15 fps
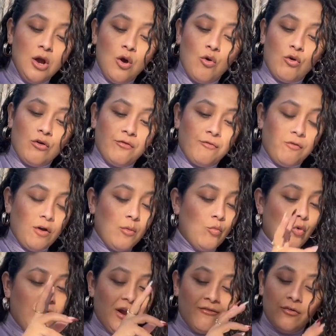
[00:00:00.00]
or from
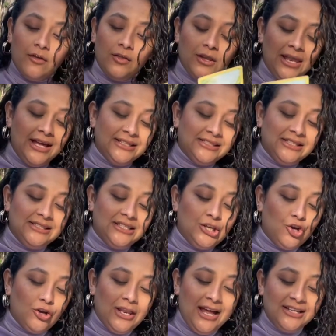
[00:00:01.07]
whatever the lessons in
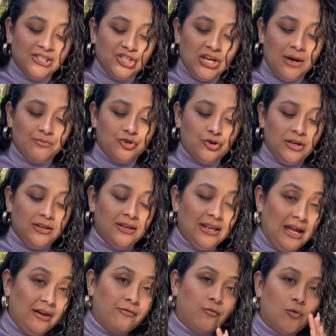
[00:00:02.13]
your last chapter in
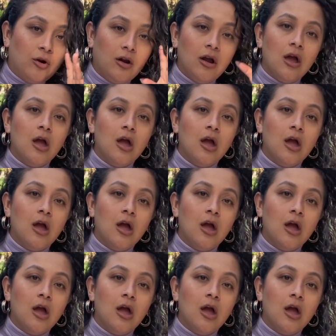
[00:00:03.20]
life were.